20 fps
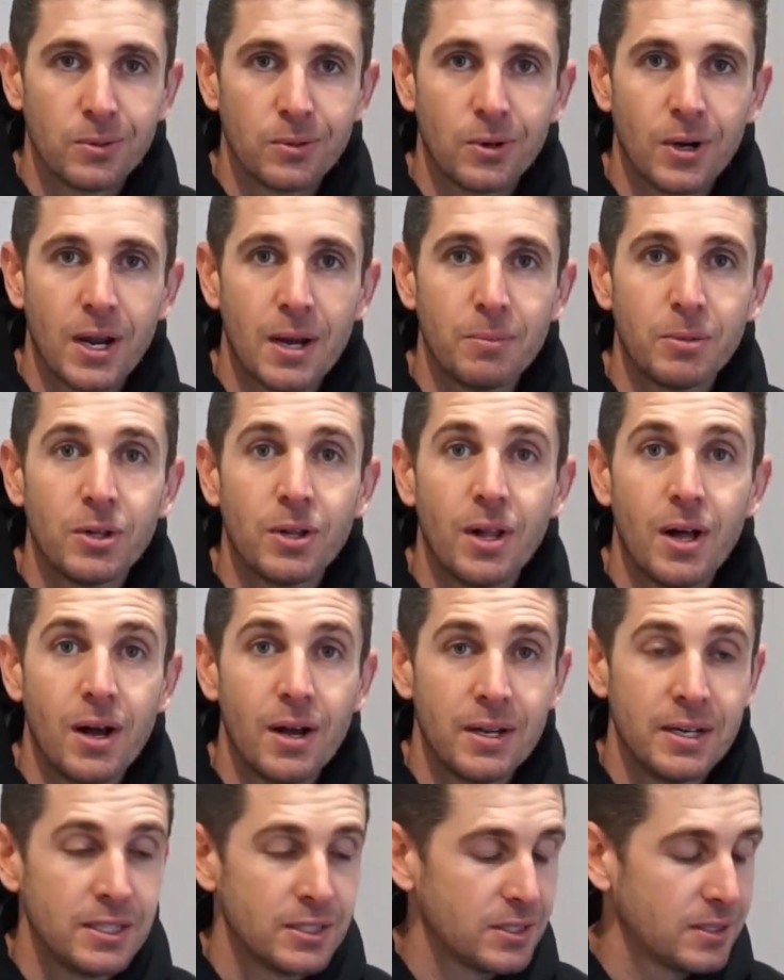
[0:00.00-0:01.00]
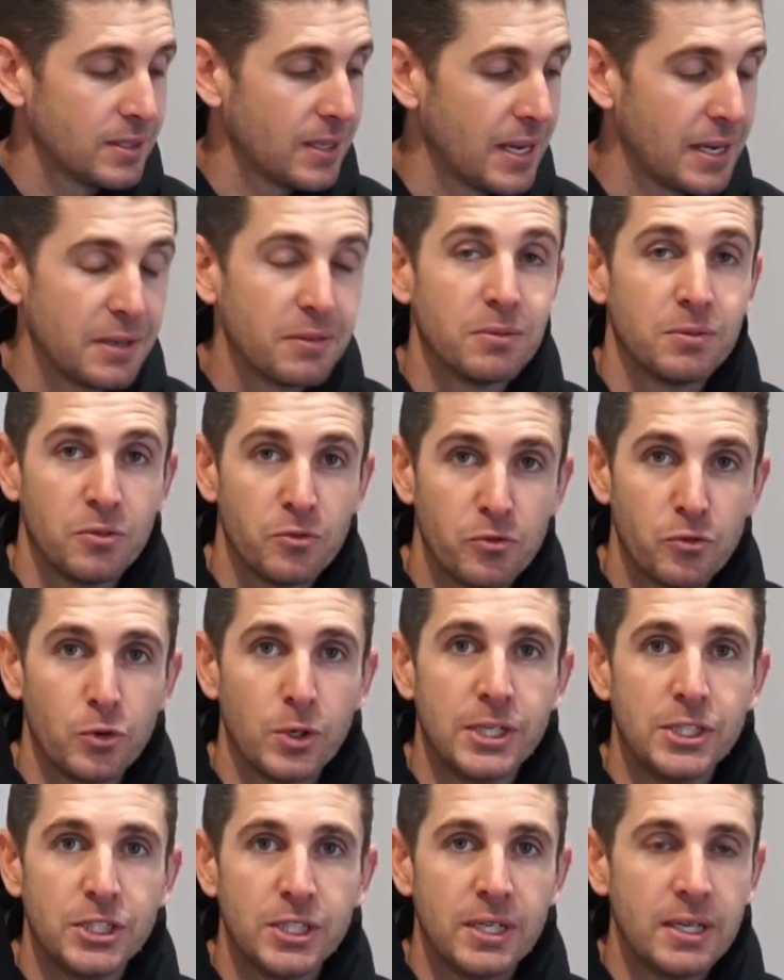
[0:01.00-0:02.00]
crab claw and it's like
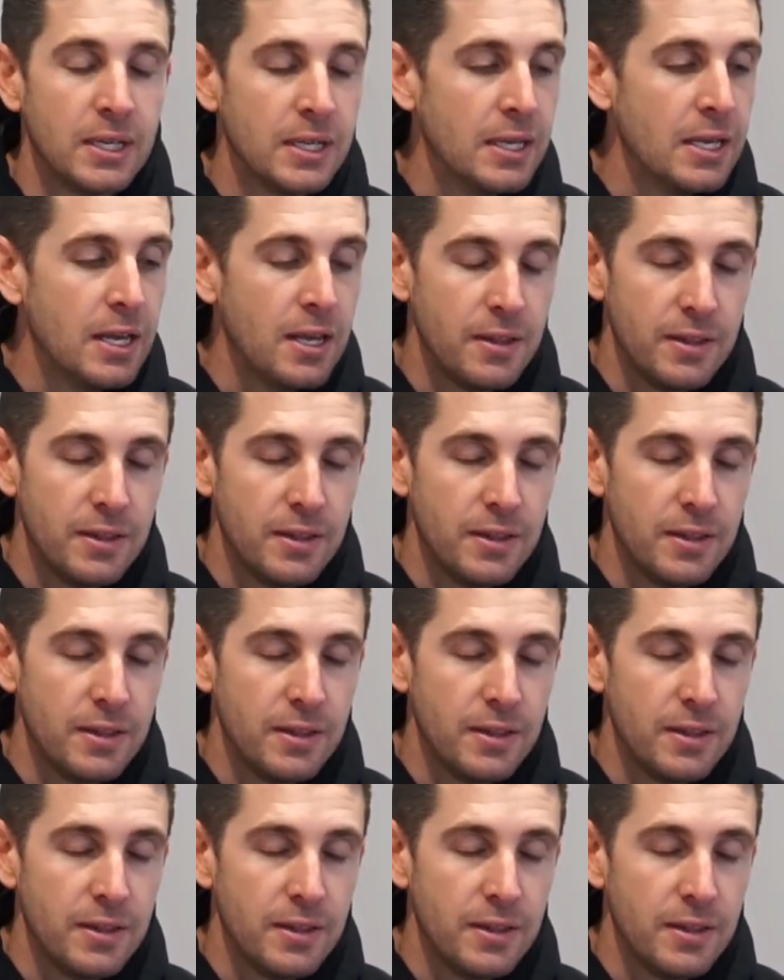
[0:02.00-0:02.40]
frigid.